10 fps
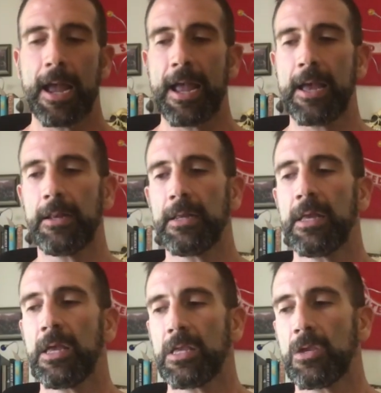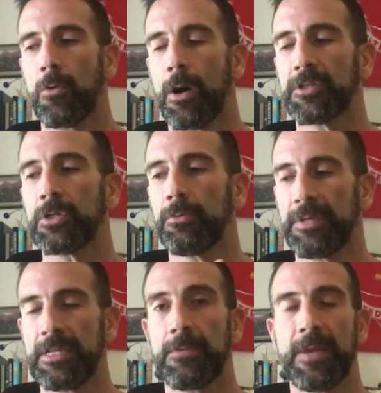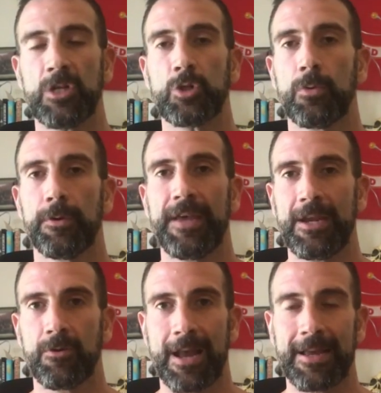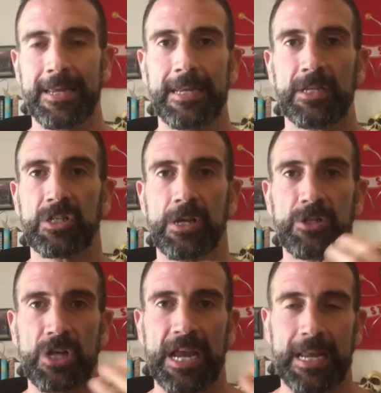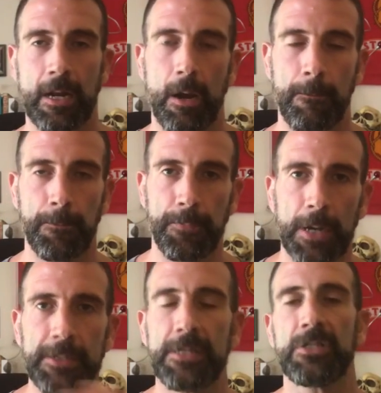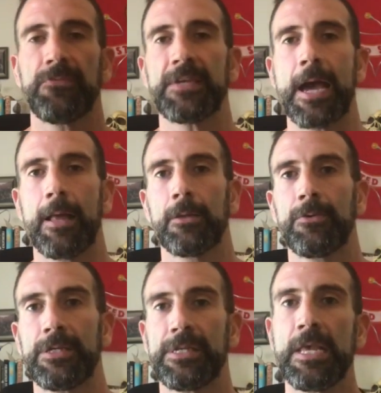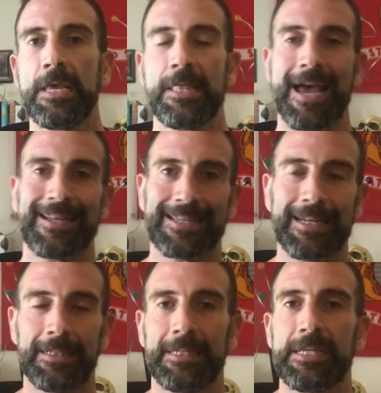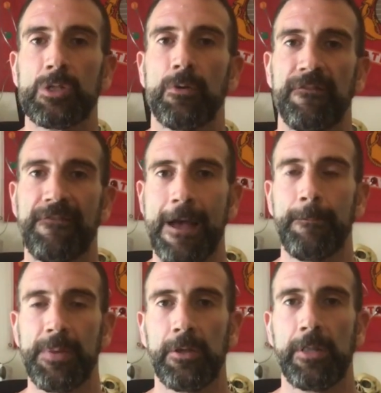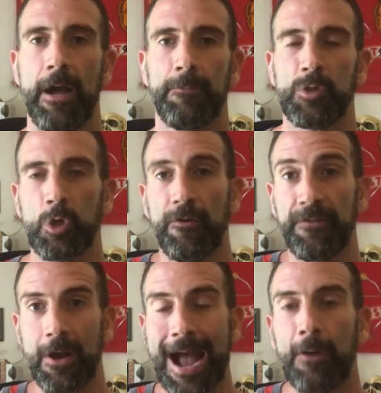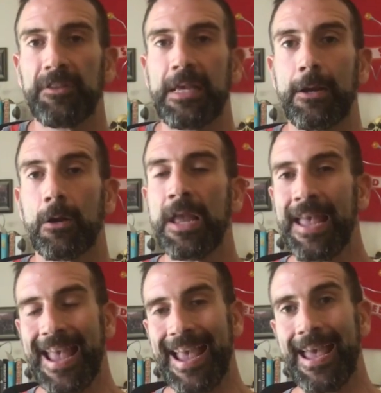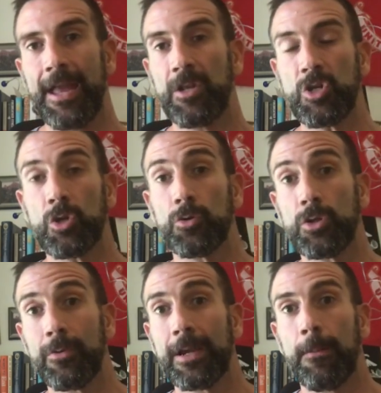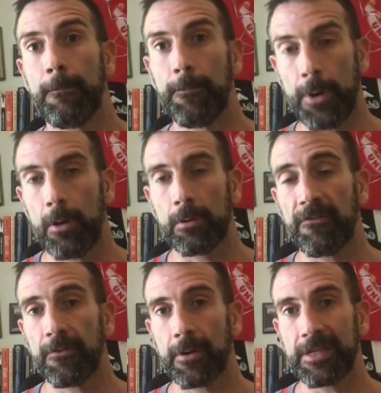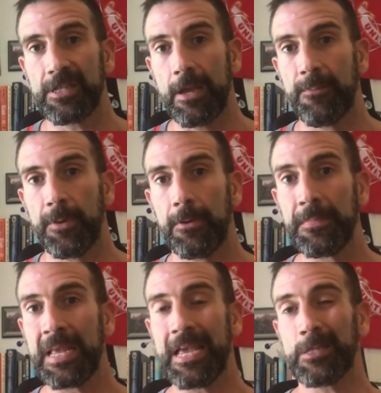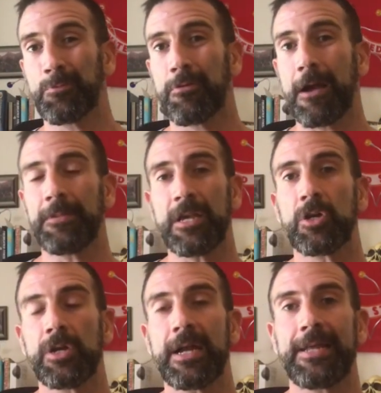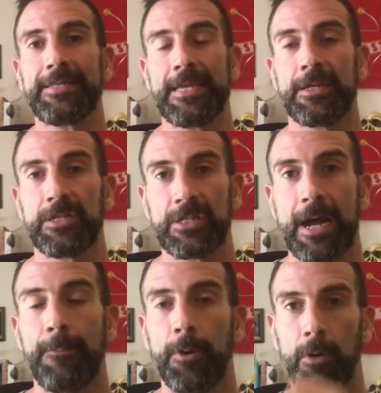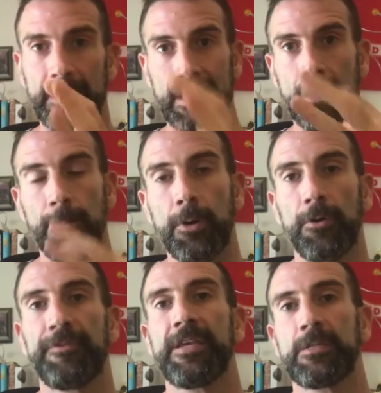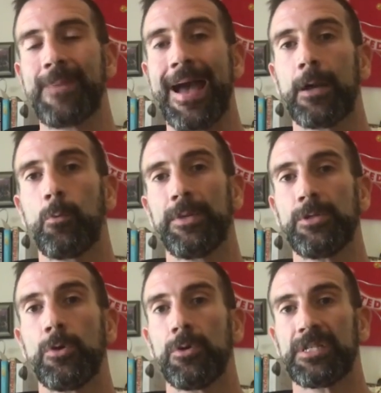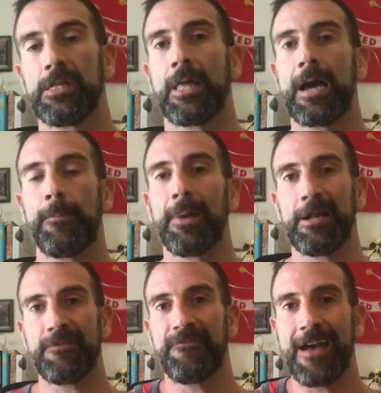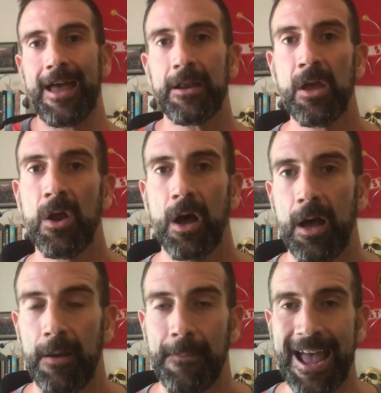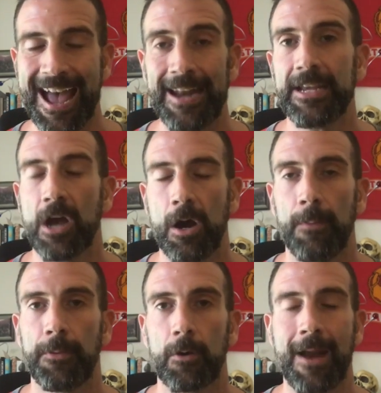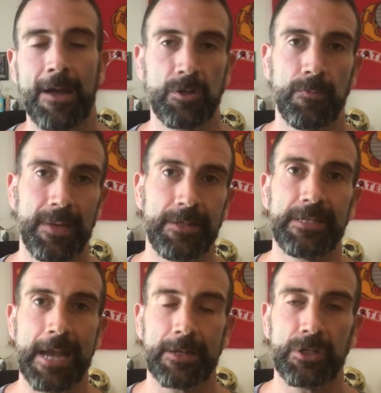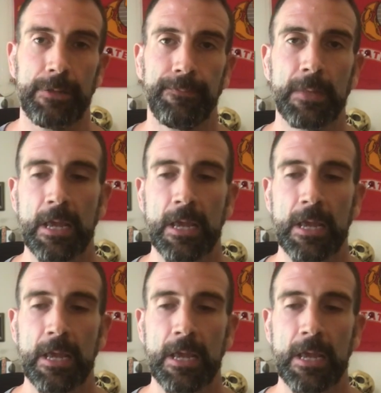And you also need to make sure that you're not eating such an abundance of calories that it's gonna lead to a fat buildup. So if you're out there and you're doing a bulk, for example, it's probably a good idea to stop bulking and to pull things back when you notice a lot of body fat adding up around your midsection.